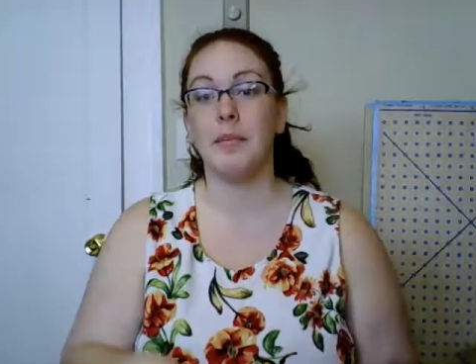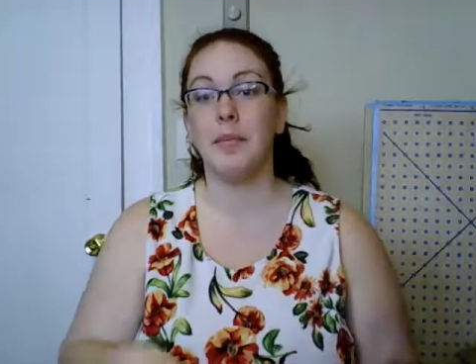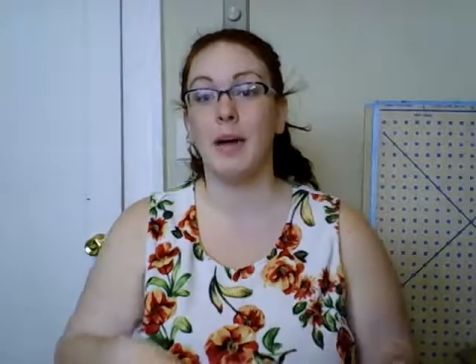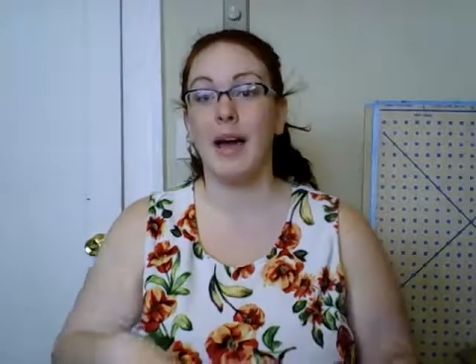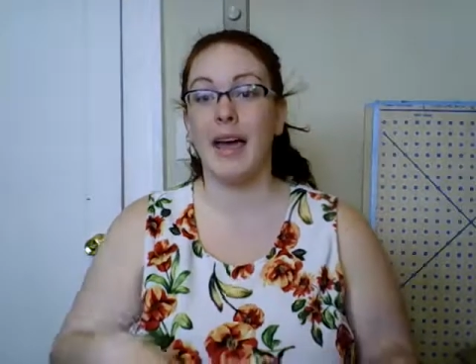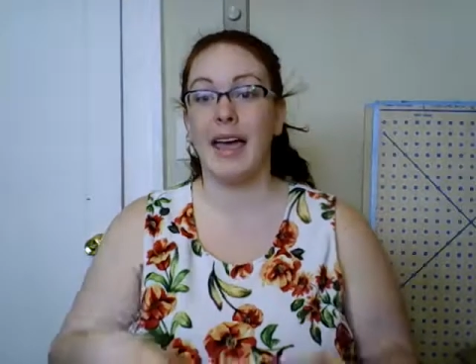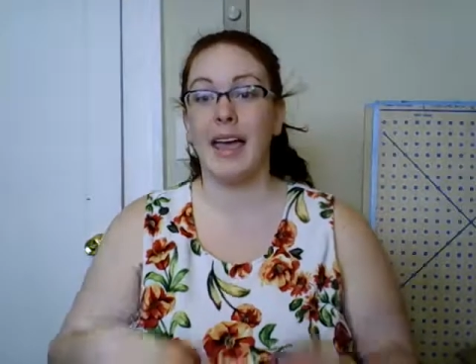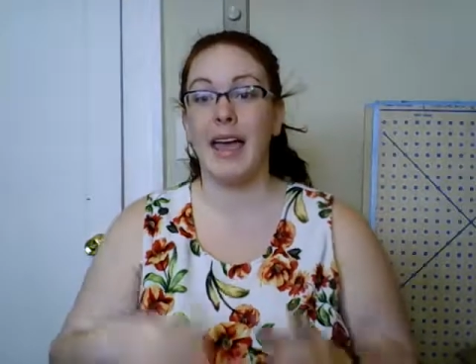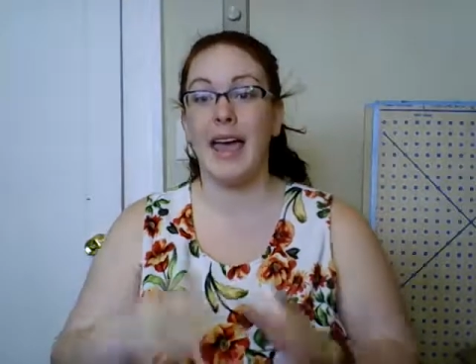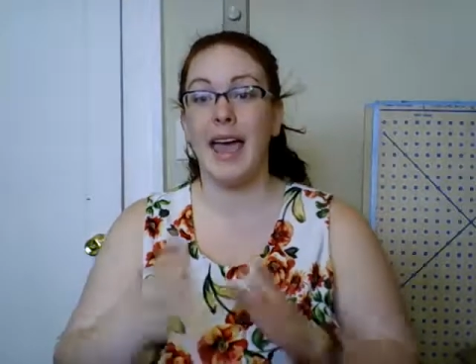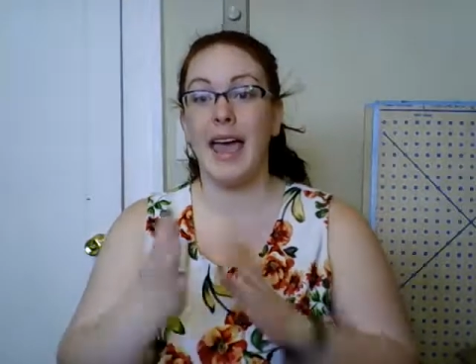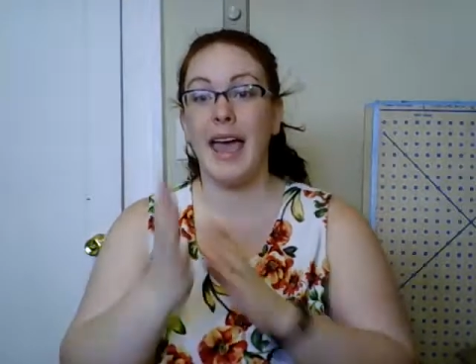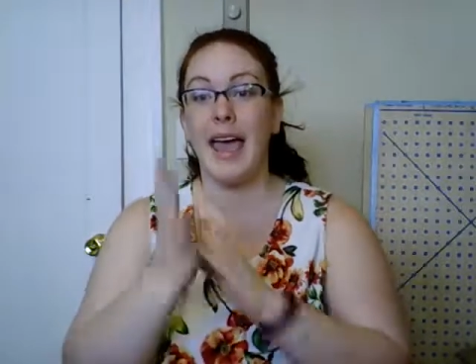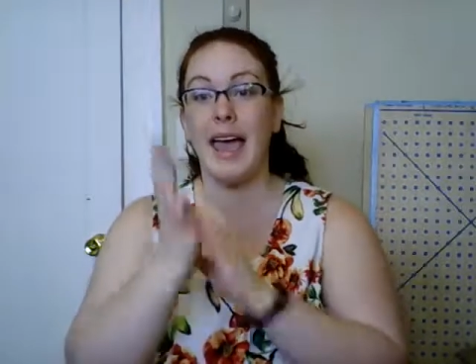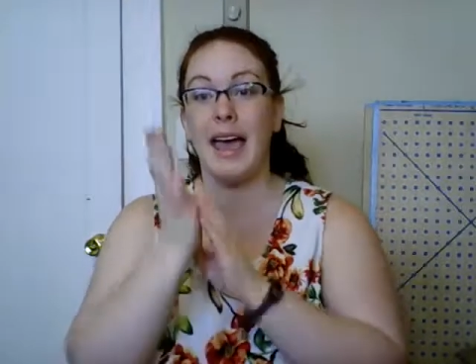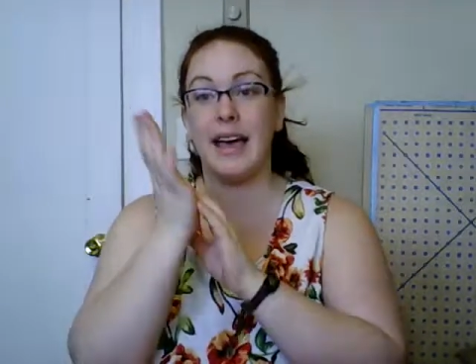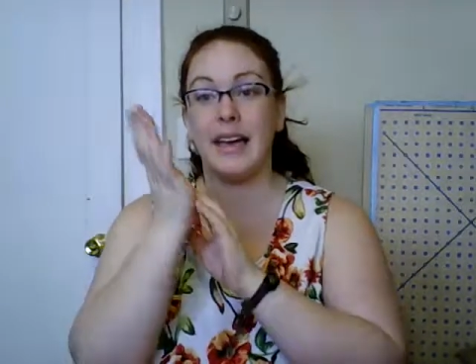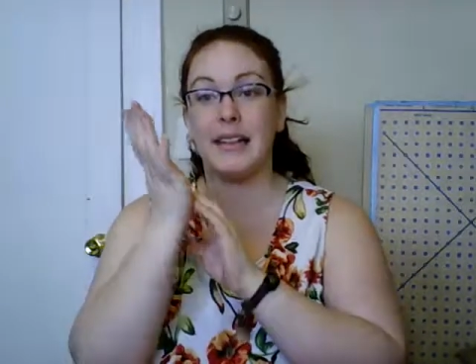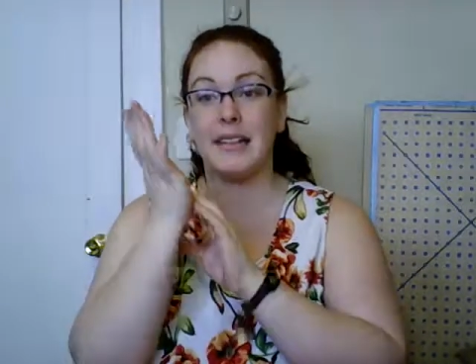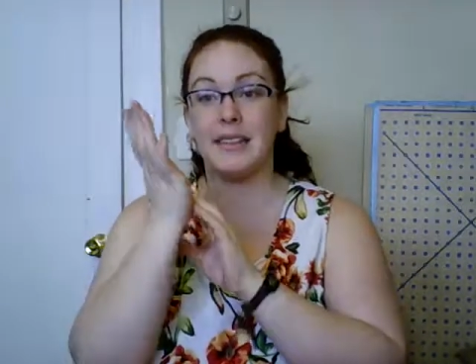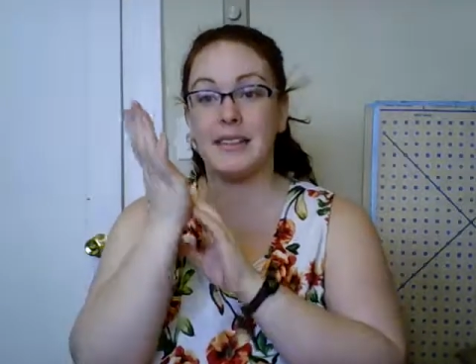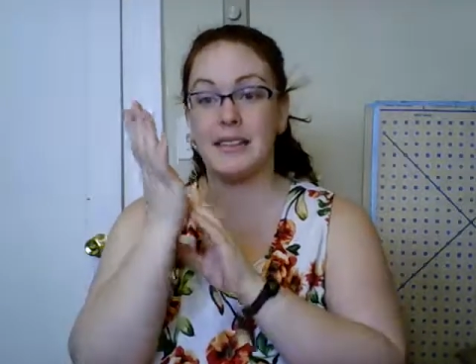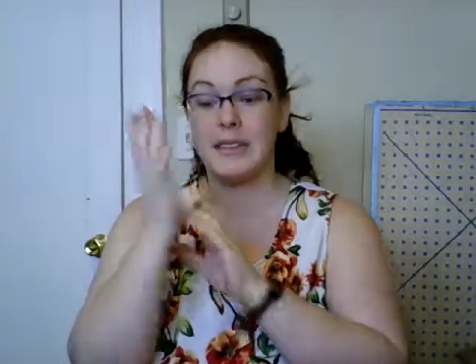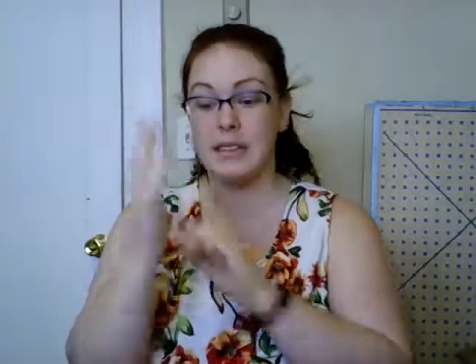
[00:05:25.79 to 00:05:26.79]
my
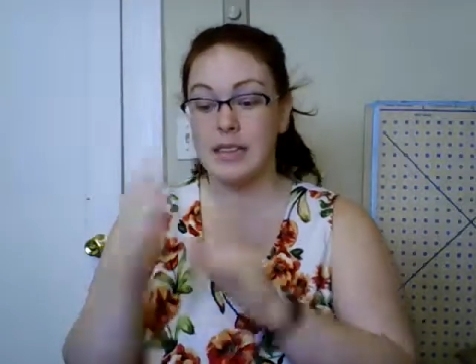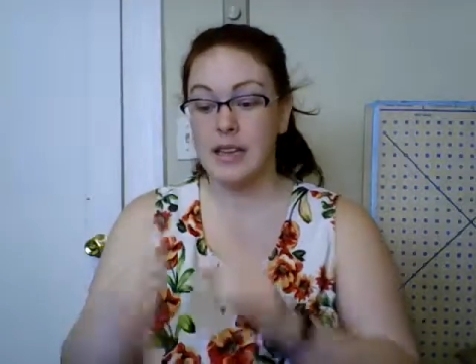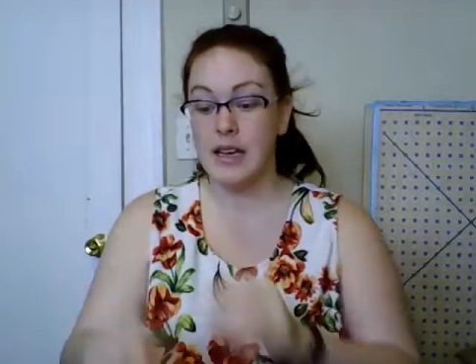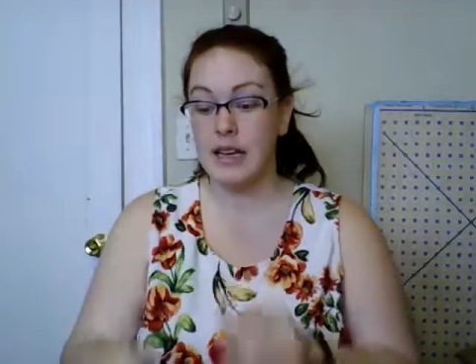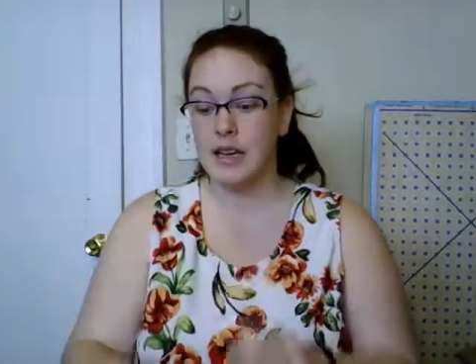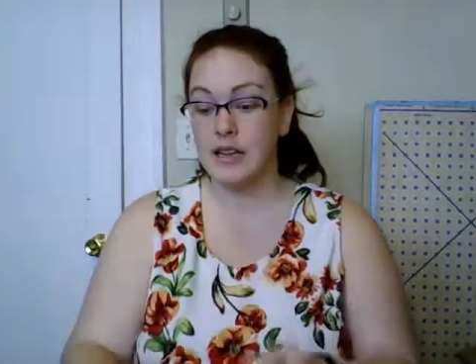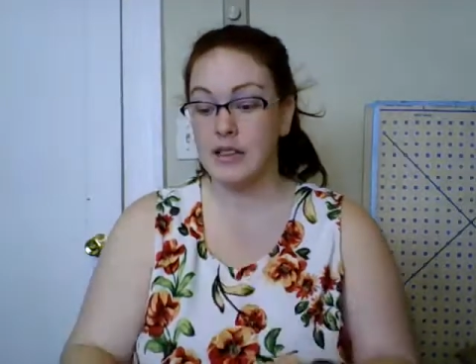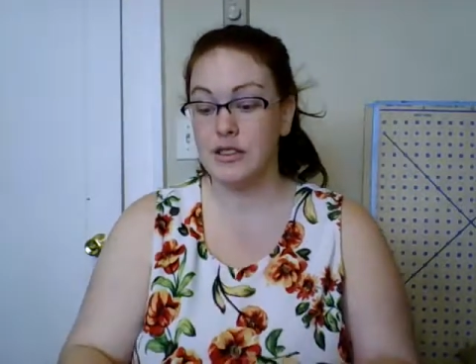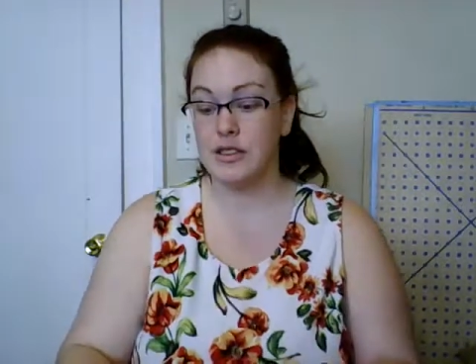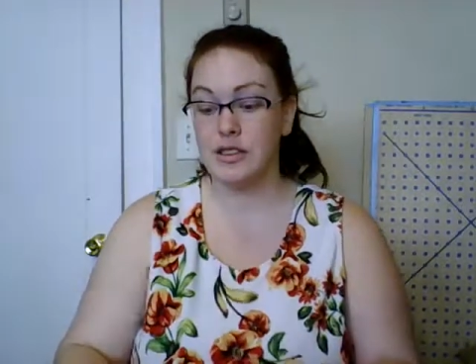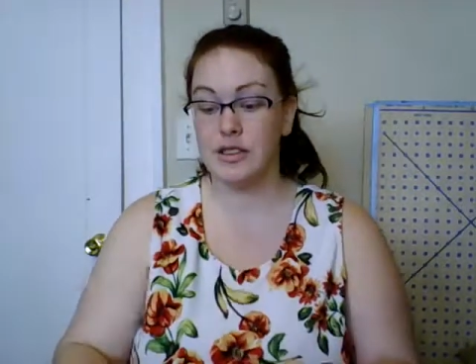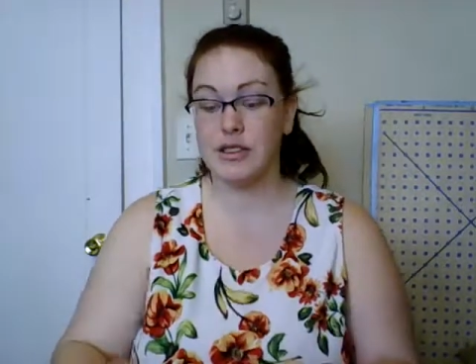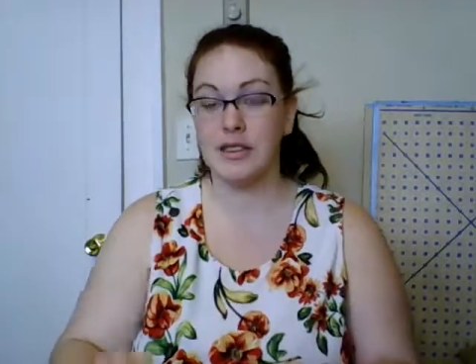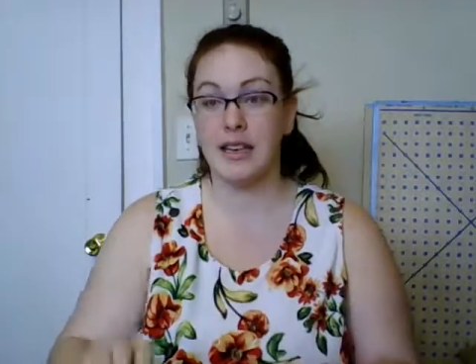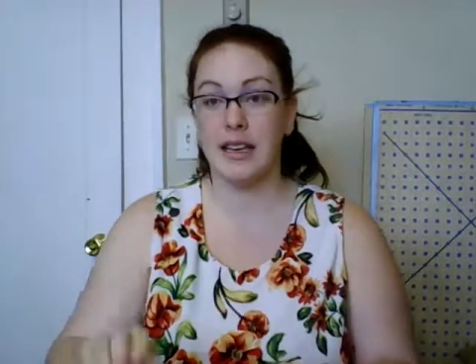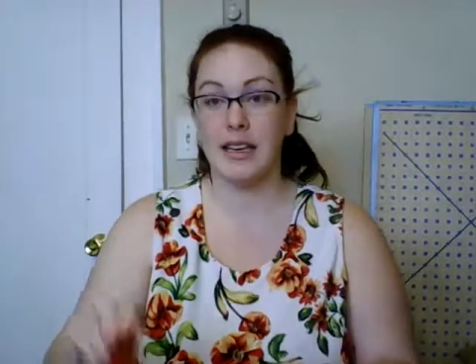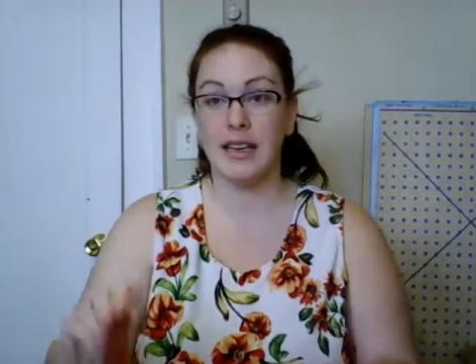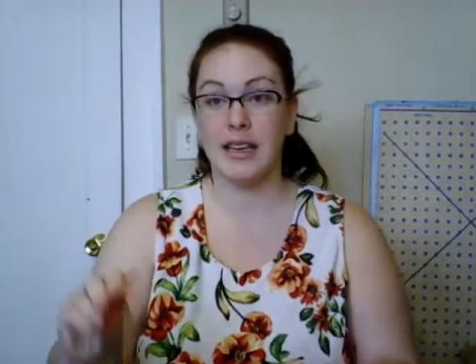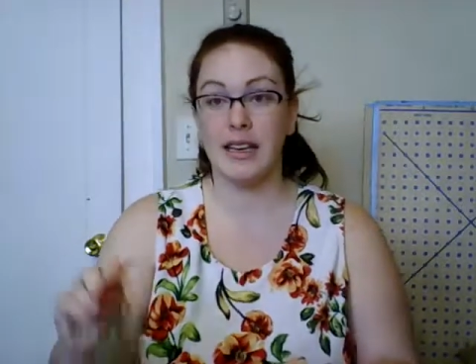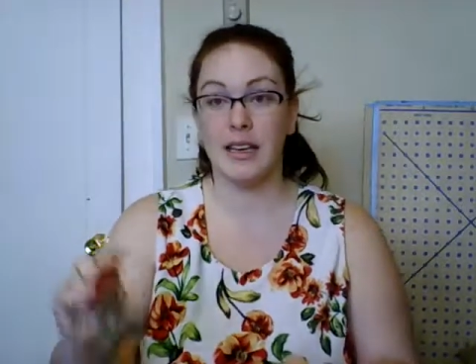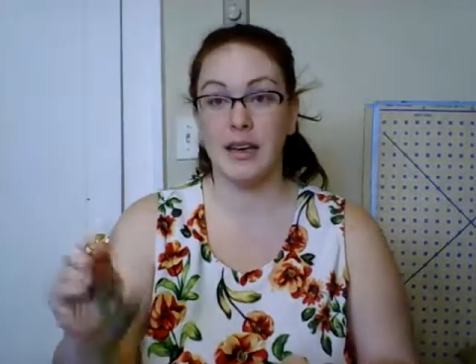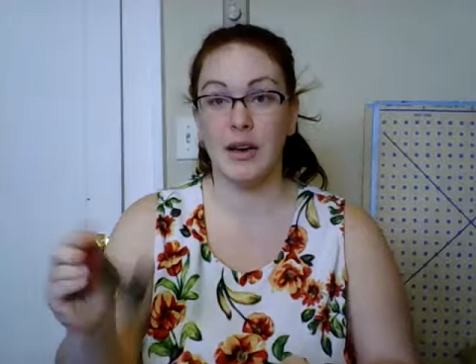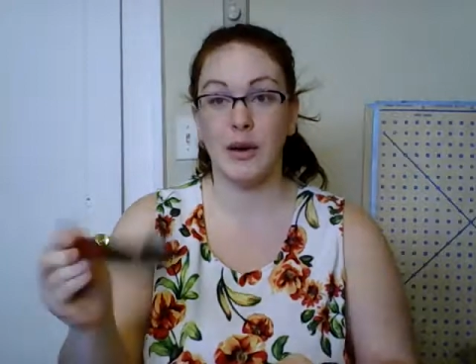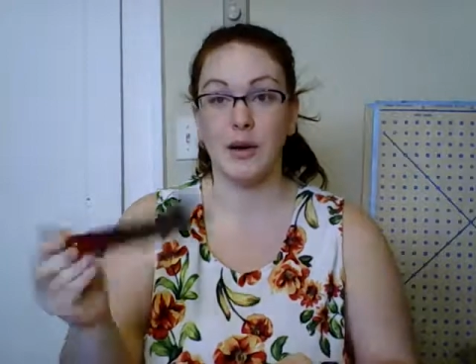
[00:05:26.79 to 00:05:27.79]
hands, just like
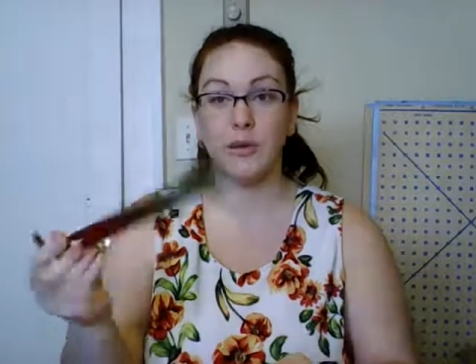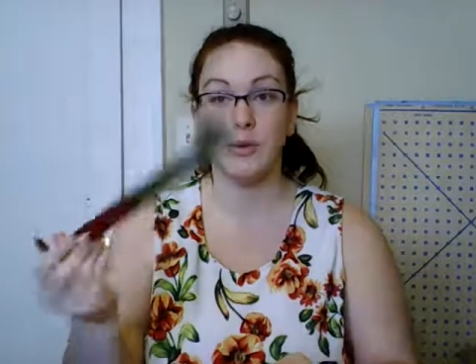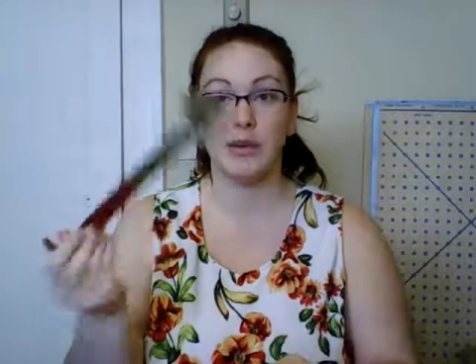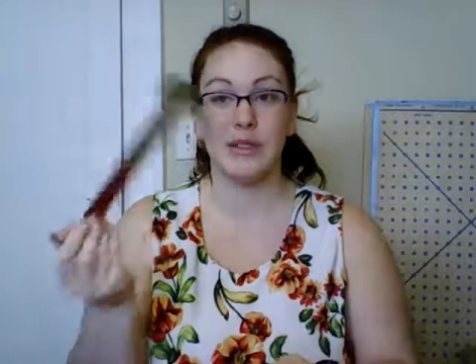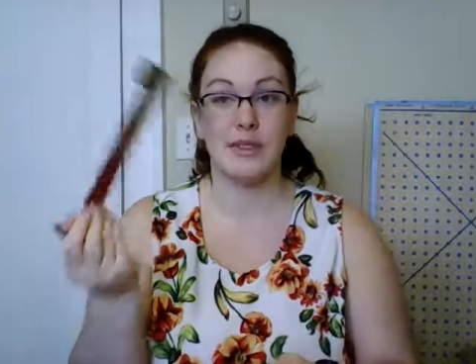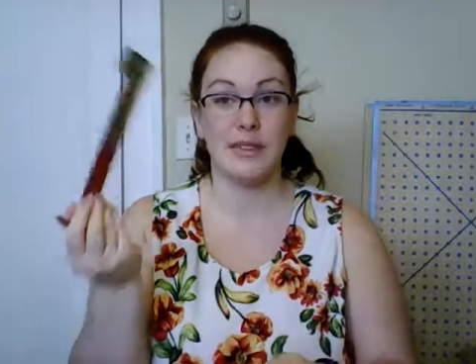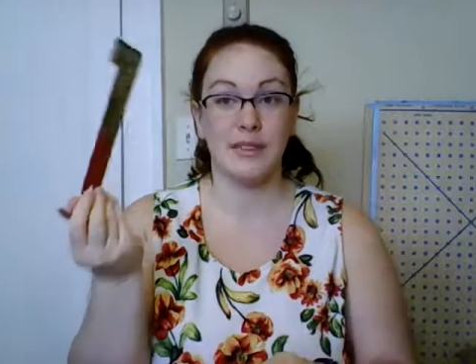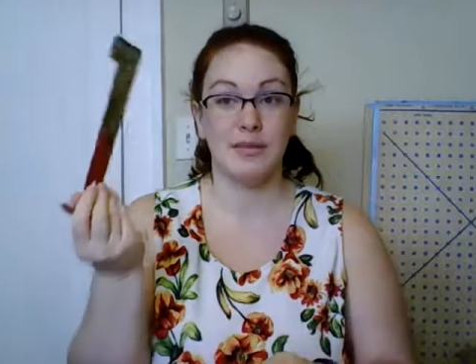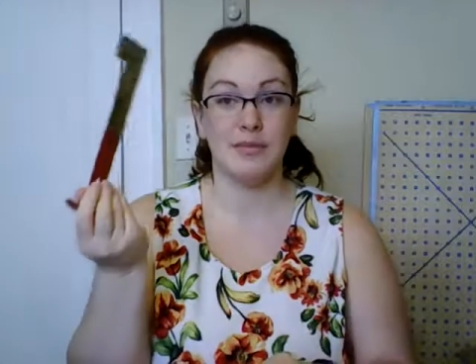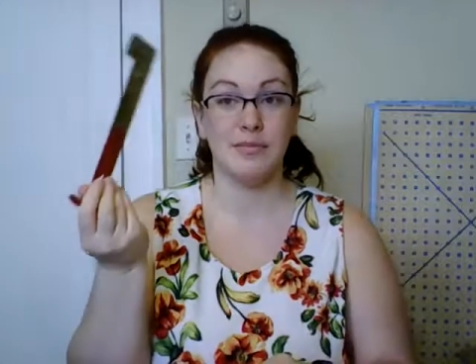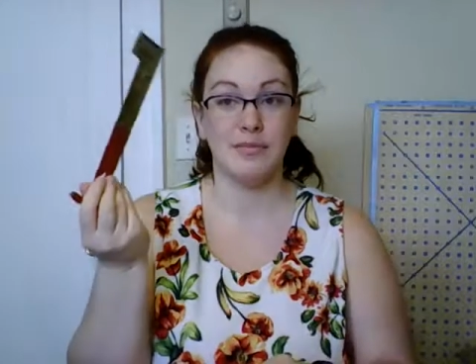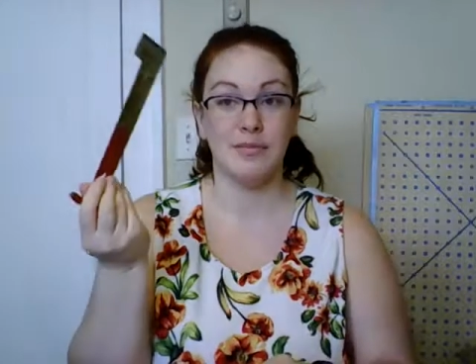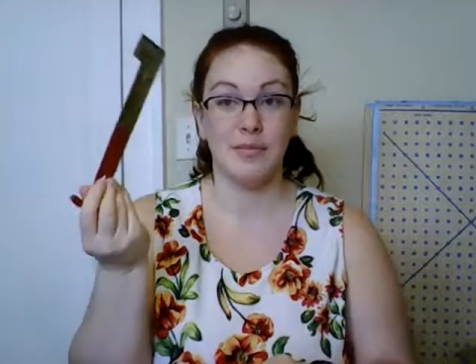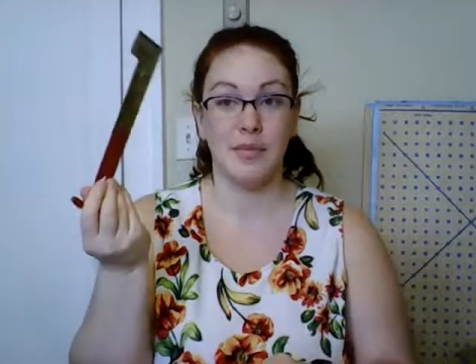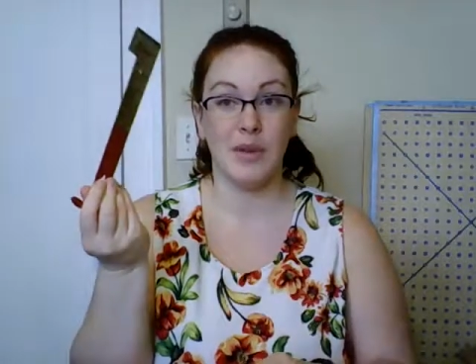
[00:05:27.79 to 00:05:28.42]
it coats